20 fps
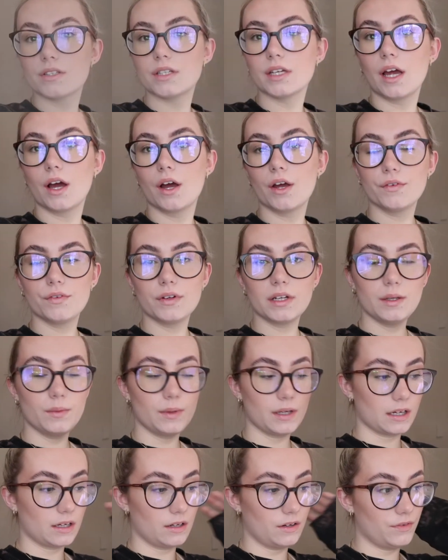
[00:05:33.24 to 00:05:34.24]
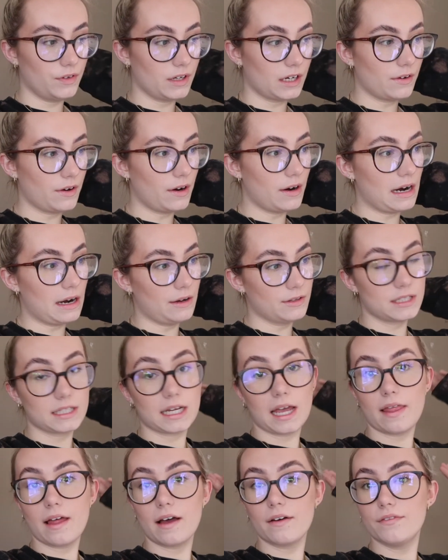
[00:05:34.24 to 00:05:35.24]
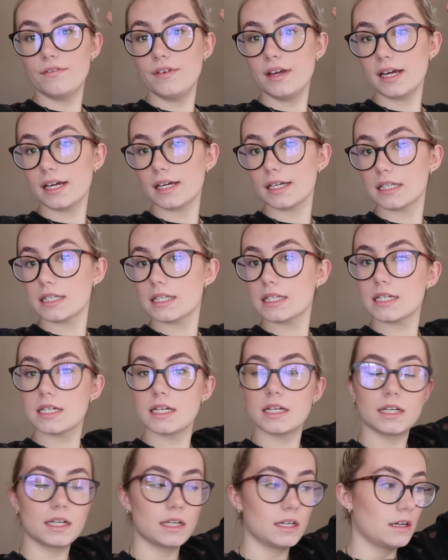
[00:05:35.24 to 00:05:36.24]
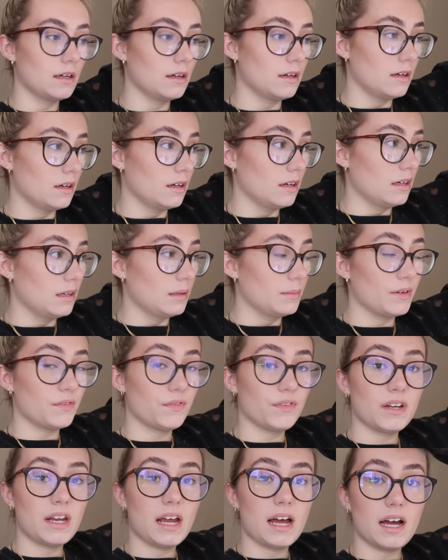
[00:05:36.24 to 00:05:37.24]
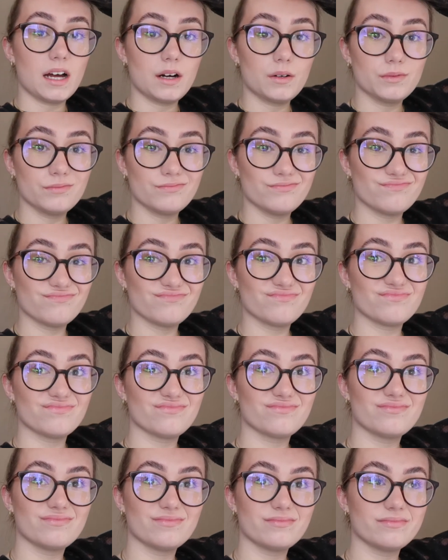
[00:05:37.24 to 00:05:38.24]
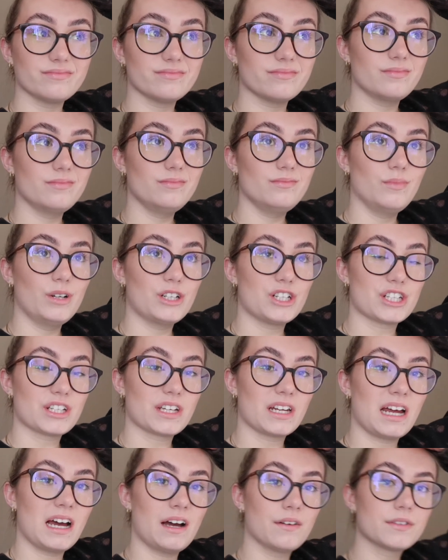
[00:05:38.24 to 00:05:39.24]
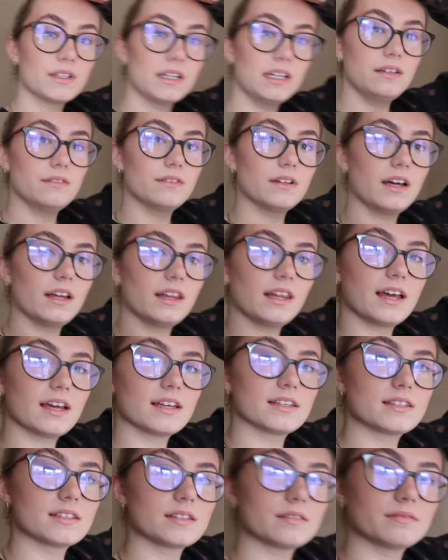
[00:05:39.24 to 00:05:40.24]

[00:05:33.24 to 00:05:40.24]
So yeah, hopefully we can figure out how to get that fixed. But for now, we're just gonna have to leave it like this.